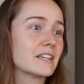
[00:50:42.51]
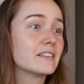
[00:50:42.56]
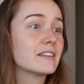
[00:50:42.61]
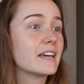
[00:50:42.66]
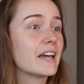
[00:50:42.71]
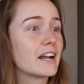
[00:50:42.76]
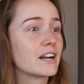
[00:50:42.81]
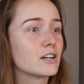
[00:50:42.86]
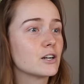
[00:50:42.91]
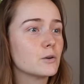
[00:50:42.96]
the
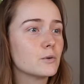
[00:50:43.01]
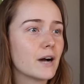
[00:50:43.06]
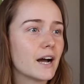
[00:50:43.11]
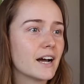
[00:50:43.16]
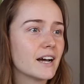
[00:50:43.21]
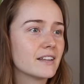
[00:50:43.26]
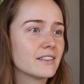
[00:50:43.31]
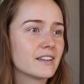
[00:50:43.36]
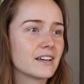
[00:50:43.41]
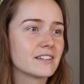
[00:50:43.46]

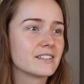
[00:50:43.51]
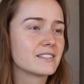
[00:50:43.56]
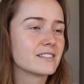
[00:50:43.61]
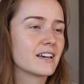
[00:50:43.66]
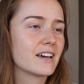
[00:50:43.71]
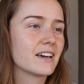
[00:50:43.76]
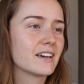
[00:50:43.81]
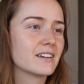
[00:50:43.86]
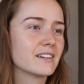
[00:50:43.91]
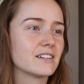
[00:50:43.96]
arrowhead they
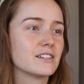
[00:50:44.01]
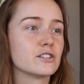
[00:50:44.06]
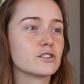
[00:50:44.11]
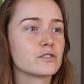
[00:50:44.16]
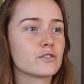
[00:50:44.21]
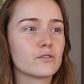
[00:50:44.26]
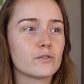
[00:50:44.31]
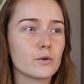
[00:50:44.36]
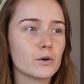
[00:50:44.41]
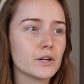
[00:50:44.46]
say is
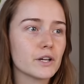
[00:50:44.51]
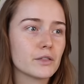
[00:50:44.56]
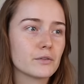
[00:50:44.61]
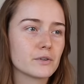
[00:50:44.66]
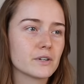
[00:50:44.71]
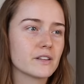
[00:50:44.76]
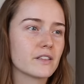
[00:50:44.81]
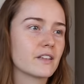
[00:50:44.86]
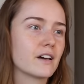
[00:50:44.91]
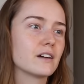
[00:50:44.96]

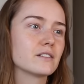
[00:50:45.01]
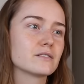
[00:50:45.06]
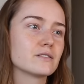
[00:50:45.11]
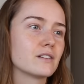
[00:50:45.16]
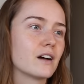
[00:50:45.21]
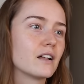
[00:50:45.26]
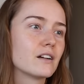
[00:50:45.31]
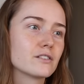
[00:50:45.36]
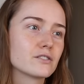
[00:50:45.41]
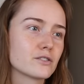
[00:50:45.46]

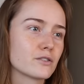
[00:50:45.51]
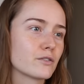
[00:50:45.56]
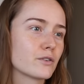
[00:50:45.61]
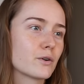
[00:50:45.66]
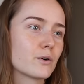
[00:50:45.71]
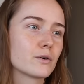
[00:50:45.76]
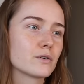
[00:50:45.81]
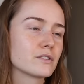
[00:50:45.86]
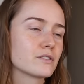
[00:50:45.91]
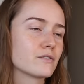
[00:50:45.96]
$43,000 over the
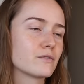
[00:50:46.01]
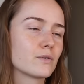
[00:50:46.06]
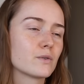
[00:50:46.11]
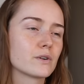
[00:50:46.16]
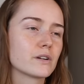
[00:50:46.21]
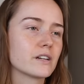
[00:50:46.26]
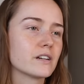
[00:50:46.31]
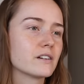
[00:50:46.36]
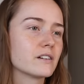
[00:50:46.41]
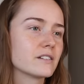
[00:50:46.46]
course of
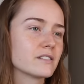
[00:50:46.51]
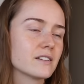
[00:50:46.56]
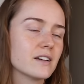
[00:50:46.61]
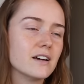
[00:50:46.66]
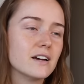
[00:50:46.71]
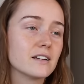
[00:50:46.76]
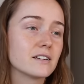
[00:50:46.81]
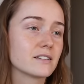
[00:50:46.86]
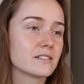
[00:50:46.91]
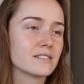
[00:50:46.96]
40 years,
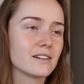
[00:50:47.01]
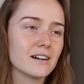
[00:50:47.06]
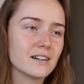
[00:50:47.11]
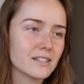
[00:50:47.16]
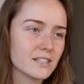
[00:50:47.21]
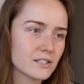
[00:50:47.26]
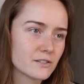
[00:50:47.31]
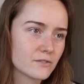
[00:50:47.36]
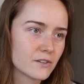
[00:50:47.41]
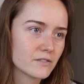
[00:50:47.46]

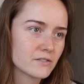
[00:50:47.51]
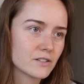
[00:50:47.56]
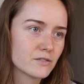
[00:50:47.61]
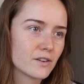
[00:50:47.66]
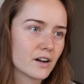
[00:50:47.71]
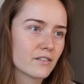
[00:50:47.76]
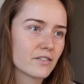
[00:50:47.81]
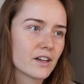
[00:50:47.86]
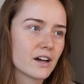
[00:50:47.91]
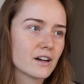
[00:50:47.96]
Dasani is
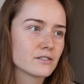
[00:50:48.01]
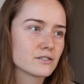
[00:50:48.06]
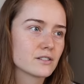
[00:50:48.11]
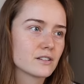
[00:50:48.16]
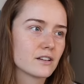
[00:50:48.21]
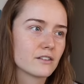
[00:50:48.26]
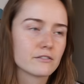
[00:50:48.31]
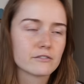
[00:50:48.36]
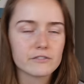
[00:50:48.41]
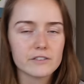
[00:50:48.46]
55,000
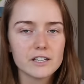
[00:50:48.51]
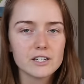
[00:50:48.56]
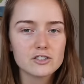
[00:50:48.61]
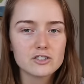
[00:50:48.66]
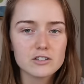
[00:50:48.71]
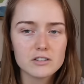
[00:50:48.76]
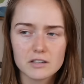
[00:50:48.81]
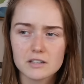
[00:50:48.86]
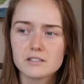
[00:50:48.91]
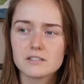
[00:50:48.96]
and
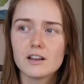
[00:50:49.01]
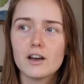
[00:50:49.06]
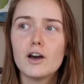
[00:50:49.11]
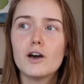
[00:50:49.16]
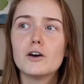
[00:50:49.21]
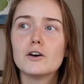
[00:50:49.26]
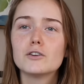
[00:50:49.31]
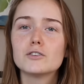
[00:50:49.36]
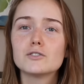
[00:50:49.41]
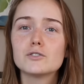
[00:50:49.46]
Fiji is
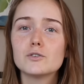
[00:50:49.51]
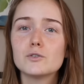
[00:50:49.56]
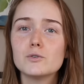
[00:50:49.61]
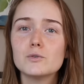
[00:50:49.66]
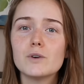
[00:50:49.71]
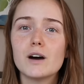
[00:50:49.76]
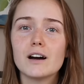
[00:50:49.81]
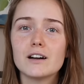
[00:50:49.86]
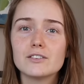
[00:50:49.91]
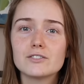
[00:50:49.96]

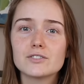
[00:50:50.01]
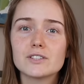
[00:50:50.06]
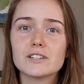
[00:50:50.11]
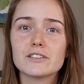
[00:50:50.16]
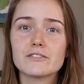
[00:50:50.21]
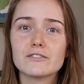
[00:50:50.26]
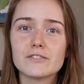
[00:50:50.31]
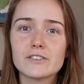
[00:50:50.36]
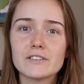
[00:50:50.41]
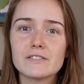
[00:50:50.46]

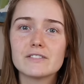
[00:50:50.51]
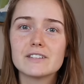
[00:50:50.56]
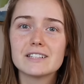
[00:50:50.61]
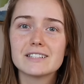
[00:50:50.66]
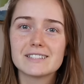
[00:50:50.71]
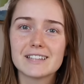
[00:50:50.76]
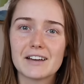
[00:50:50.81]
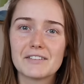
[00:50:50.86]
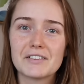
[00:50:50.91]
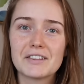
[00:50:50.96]

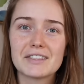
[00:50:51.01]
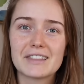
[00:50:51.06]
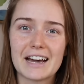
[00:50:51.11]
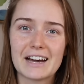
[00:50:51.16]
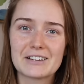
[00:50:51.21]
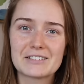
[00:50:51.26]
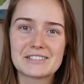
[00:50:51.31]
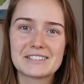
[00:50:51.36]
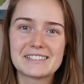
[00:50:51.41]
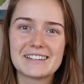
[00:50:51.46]

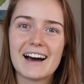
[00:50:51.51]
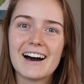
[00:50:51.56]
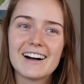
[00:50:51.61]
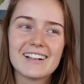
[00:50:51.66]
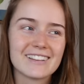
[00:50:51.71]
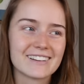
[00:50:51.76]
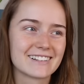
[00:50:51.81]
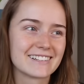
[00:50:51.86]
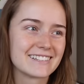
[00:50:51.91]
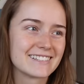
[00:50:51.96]

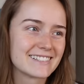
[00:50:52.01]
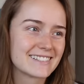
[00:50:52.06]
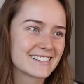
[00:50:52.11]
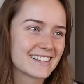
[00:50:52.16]
$257,000.